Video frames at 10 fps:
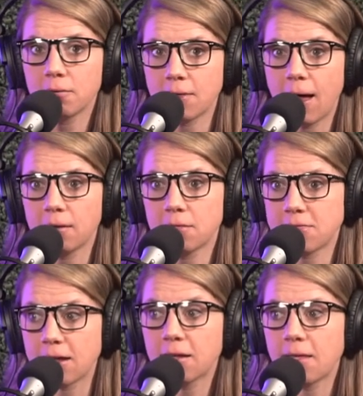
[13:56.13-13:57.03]
that
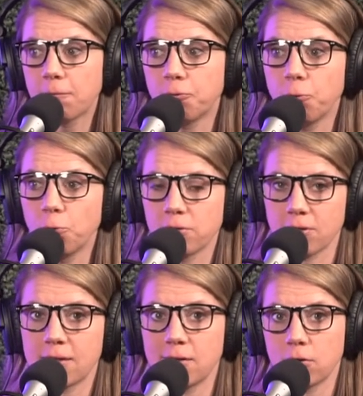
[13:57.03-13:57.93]
think that food is
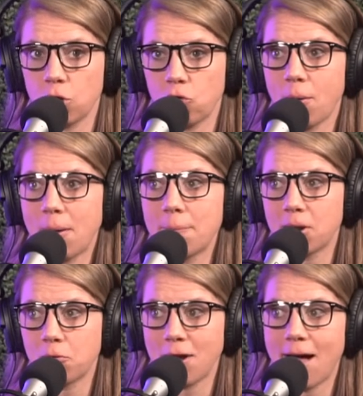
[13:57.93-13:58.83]
like their enjoyment, but
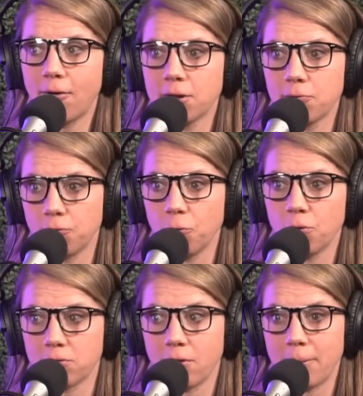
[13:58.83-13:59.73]
in reality, food
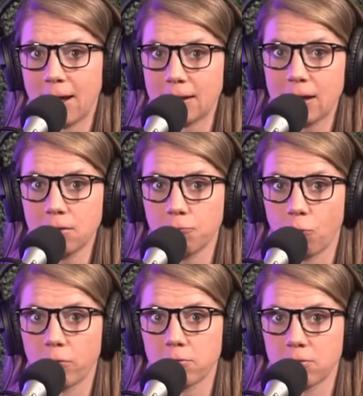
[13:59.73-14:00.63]
is their band-aid
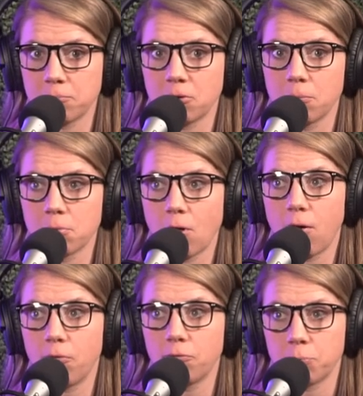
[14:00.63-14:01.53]
for the symptoms
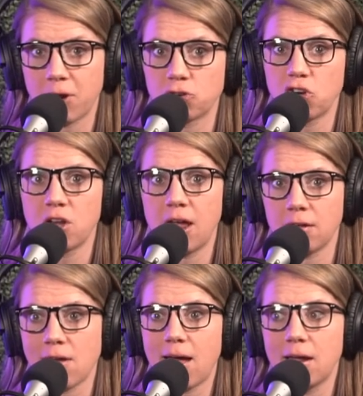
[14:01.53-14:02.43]
of depression,
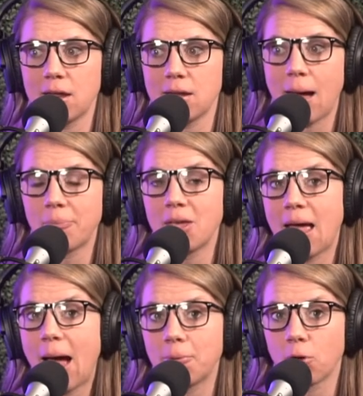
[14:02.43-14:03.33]
anxiety, not being
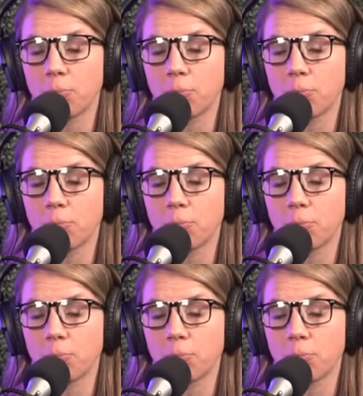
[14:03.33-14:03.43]
happy or